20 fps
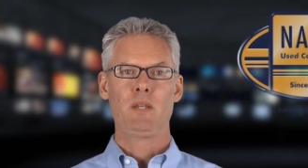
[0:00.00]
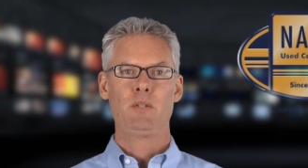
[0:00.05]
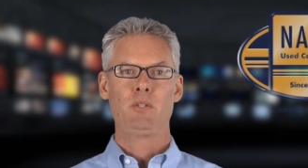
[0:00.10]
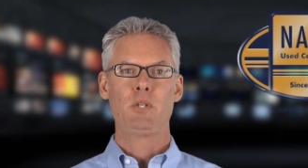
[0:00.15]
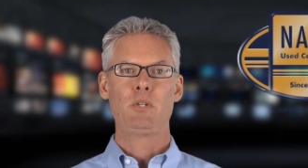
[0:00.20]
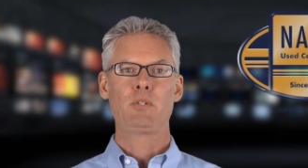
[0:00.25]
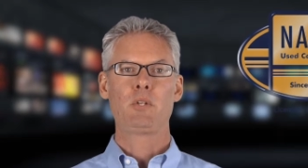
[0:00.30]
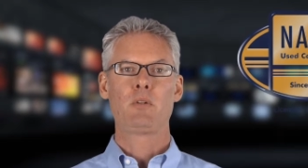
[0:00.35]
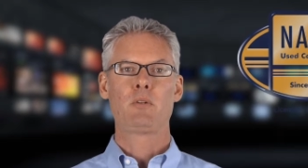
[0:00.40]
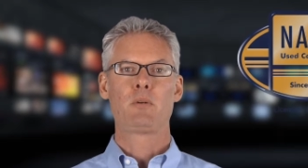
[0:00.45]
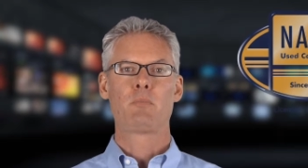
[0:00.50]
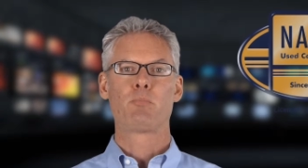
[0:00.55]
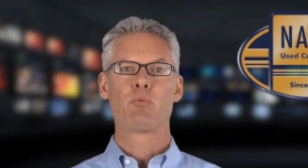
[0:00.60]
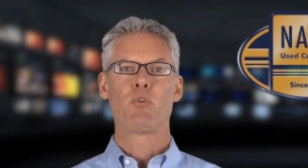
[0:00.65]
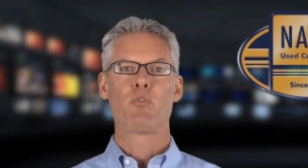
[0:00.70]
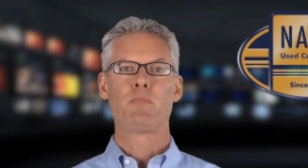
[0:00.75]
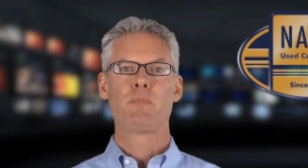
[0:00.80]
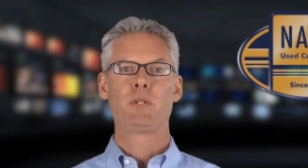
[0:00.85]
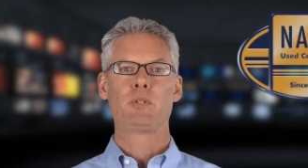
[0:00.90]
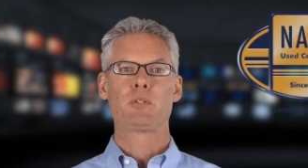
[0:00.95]
Seasonal
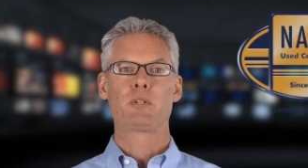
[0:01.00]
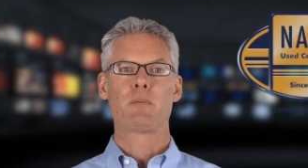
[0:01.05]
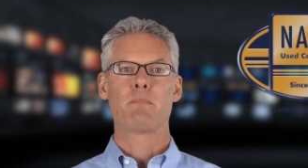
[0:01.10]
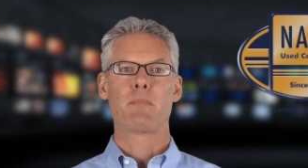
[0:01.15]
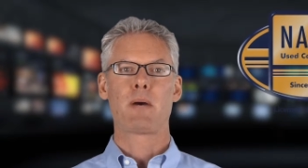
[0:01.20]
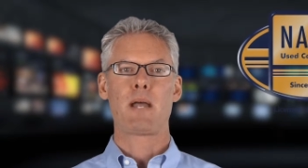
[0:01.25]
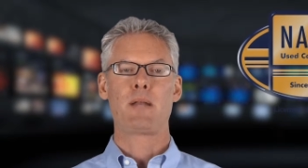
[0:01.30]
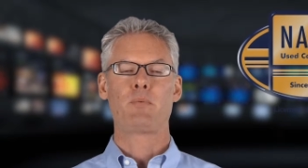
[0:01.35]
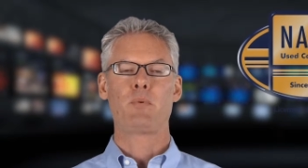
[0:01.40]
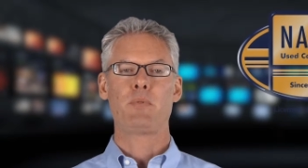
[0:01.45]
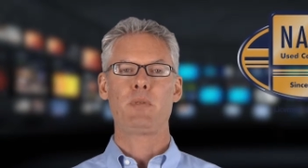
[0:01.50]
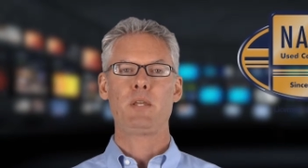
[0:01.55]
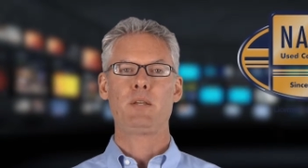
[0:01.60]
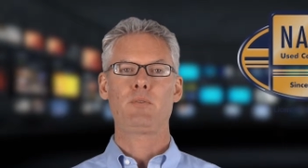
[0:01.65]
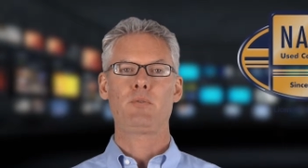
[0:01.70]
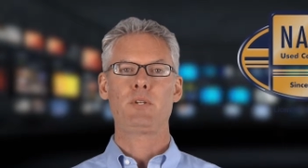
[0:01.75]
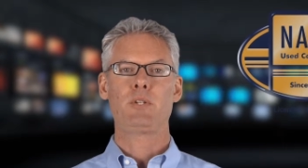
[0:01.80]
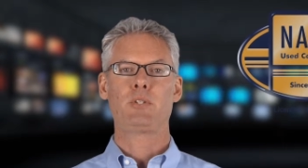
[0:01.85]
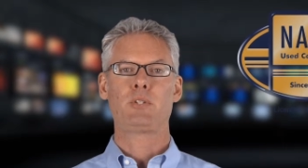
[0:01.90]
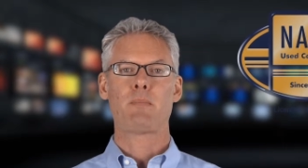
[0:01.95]
improvements combined with
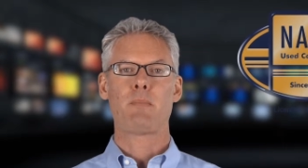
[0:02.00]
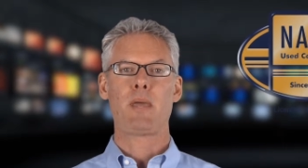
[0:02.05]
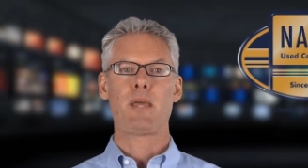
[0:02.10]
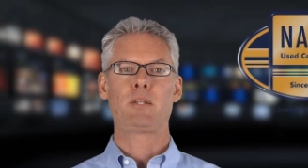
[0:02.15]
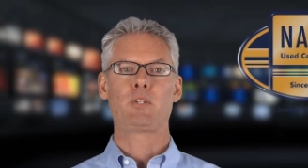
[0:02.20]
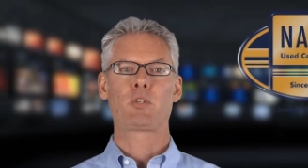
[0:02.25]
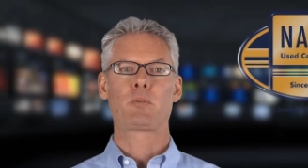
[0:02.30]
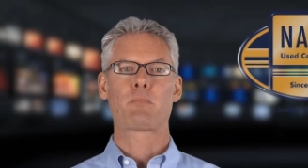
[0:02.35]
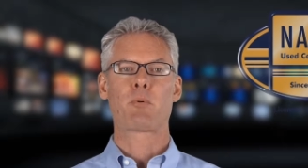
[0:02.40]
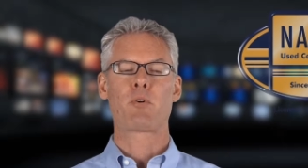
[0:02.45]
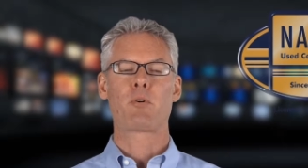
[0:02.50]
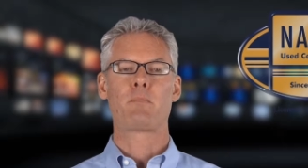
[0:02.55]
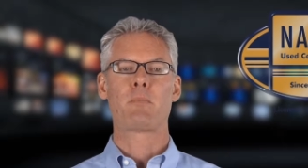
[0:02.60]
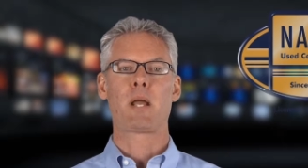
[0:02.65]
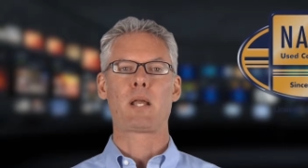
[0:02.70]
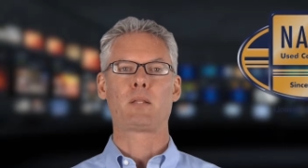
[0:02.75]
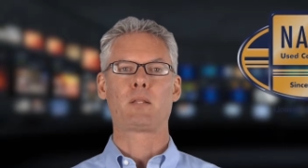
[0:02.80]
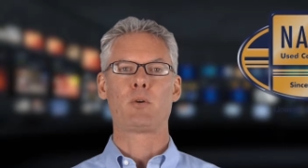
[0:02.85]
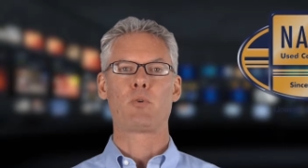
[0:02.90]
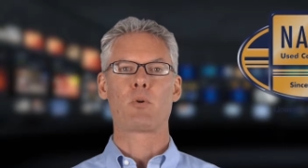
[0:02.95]
increased demand spurred
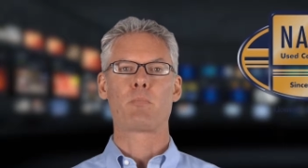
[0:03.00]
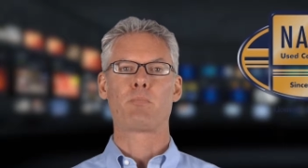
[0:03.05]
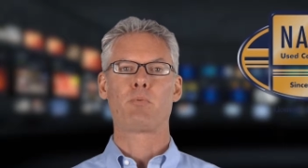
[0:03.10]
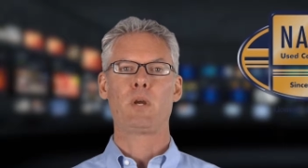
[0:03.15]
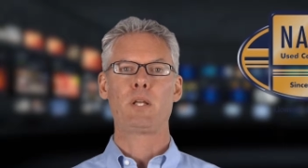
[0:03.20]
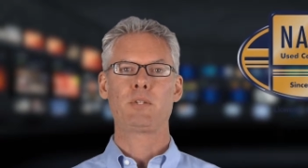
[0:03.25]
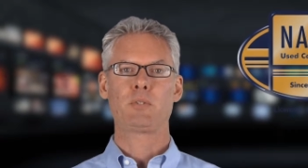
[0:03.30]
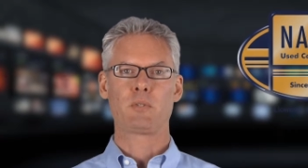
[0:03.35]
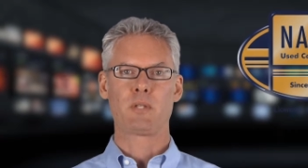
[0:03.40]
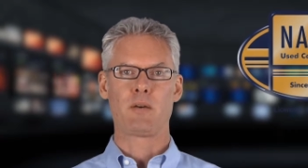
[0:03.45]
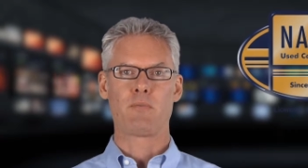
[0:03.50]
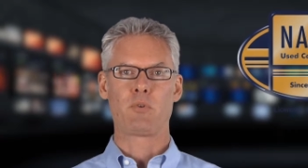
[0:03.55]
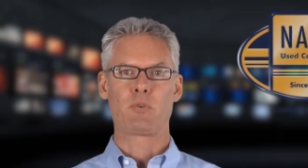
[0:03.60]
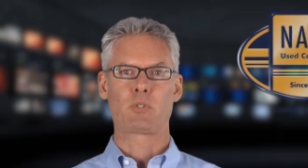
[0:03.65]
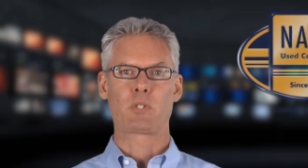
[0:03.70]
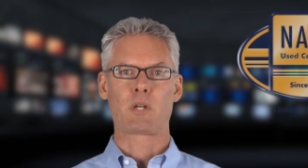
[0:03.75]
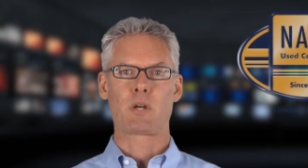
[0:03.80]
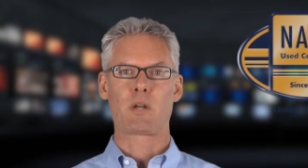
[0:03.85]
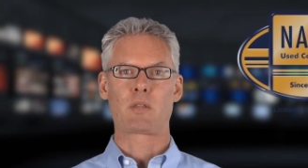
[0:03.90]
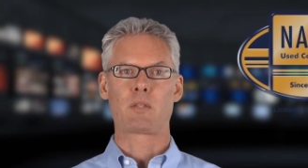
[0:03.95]
by lower price
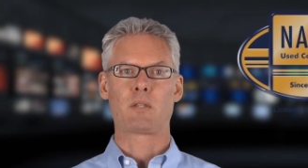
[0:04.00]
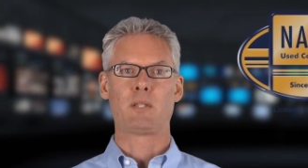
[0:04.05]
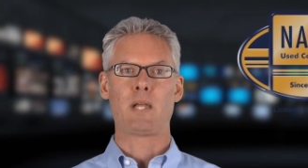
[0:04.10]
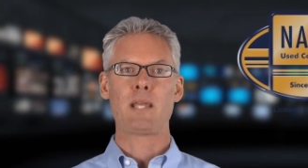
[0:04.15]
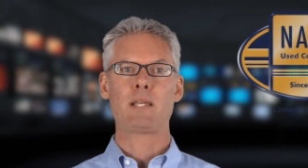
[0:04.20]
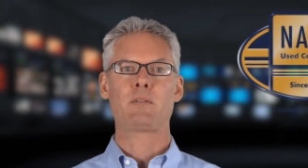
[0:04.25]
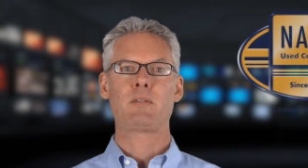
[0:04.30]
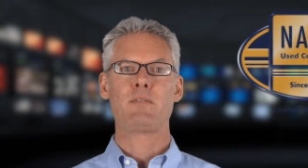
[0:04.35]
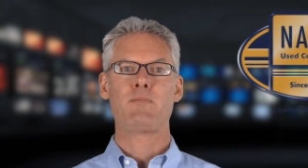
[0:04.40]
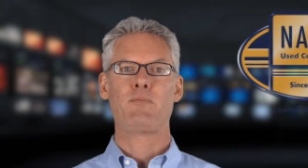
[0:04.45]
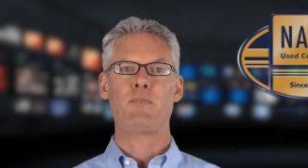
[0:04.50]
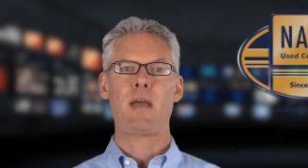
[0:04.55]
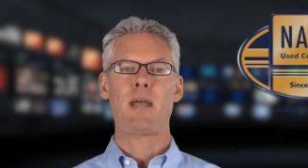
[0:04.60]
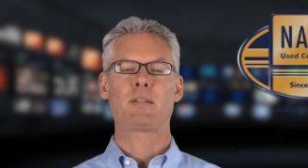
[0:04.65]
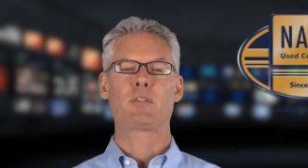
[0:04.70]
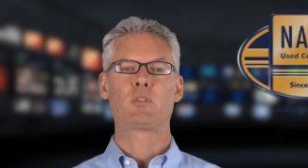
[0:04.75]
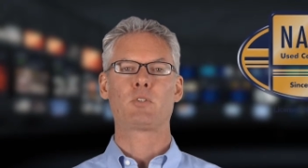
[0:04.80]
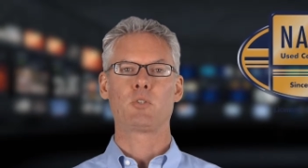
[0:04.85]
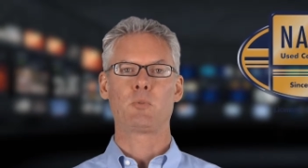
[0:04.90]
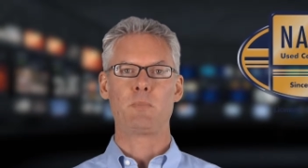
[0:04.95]
levels are the likely
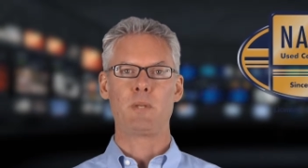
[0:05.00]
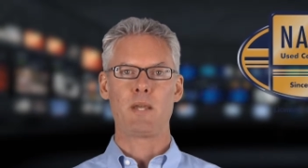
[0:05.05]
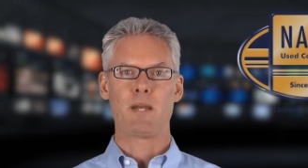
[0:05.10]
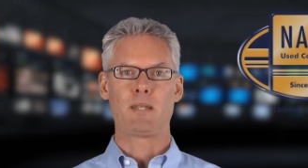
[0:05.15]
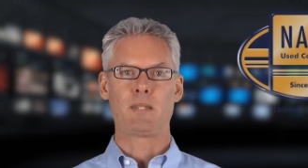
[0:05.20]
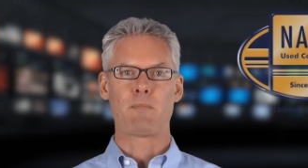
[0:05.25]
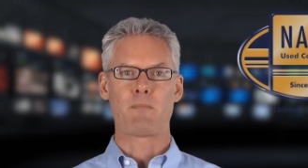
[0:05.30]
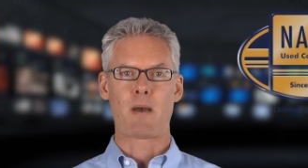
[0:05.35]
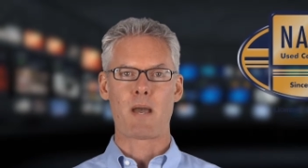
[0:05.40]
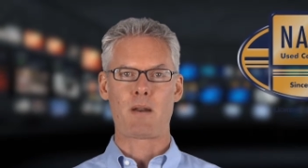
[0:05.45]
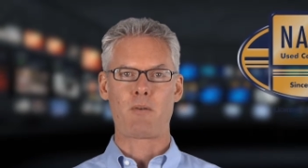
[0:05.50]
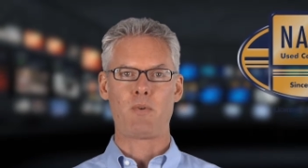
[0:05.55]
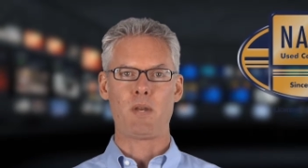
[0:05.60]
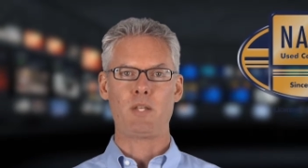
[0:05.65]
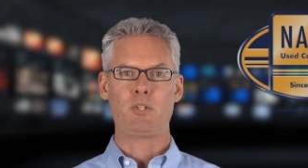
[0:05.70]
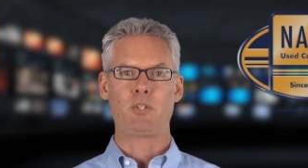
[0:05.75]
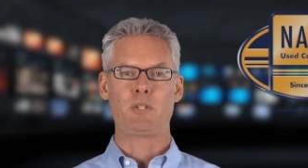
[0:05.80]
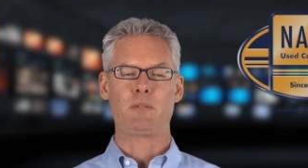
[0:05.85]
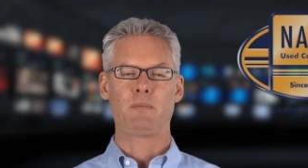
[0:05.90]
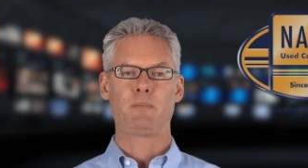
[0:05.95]
factors behind the
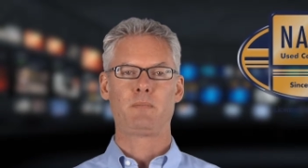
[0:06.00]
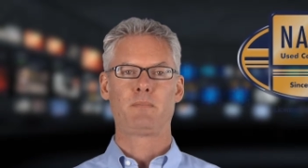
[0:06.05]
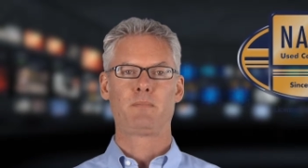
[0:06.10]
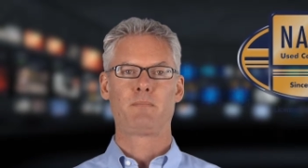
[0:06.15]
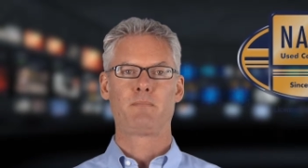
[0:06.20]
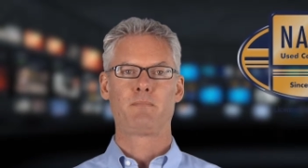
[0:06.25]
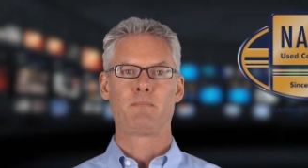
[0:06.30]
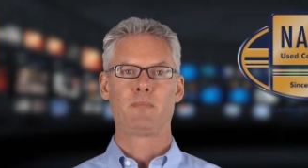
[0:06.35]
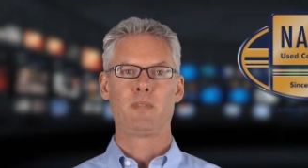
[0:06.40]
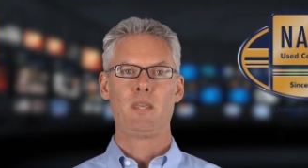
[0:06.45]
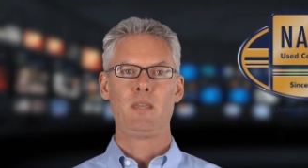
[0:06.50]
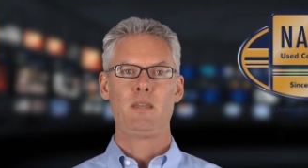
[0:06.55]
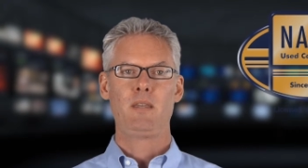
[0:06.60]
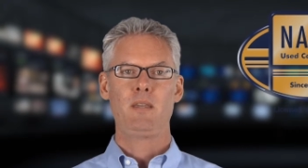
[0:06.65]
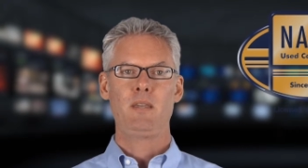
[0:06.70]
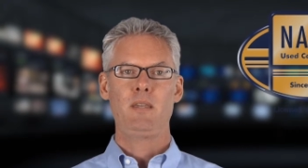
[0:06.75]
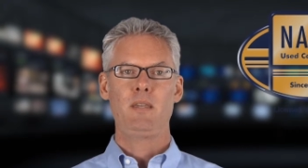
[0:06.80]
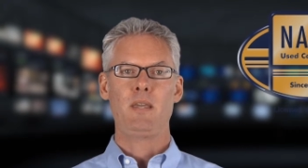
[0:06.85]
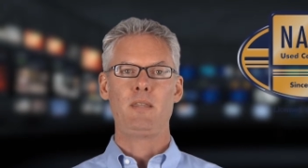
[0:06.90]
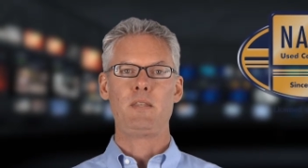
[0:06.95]
moderation.
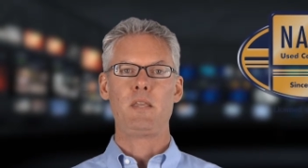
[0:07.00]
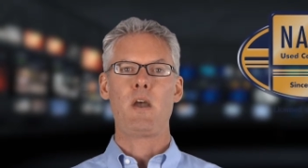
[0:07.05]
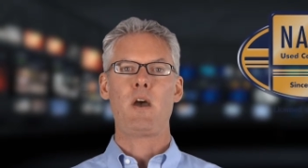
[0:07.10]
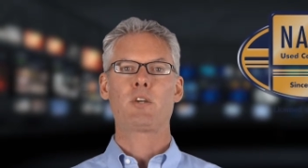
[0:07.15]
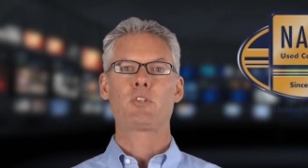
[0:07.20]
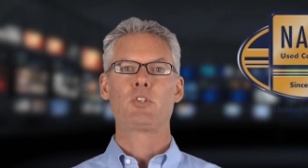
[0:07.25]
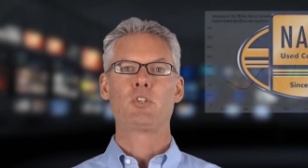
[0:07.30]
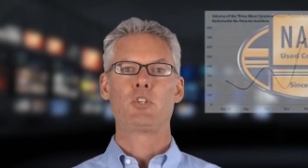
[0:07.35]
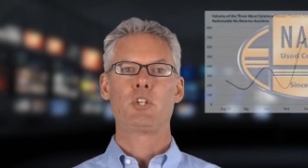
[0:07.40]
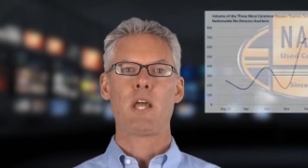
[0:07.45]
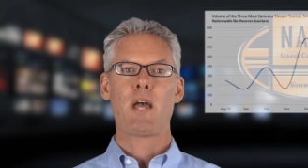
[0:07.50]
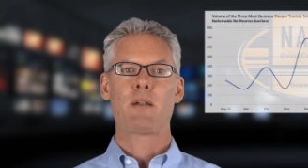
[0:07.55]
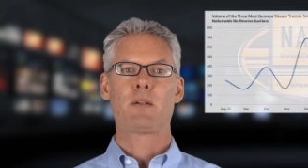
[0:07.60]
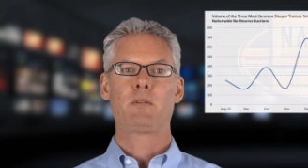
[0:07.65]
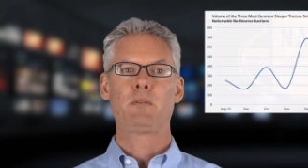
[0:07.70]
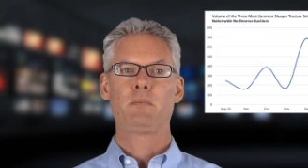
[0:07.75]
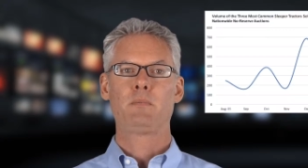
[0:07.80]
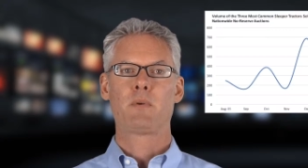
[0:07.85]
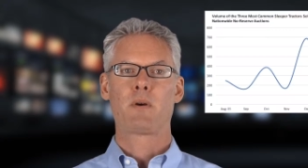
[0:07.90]
In the auction channel,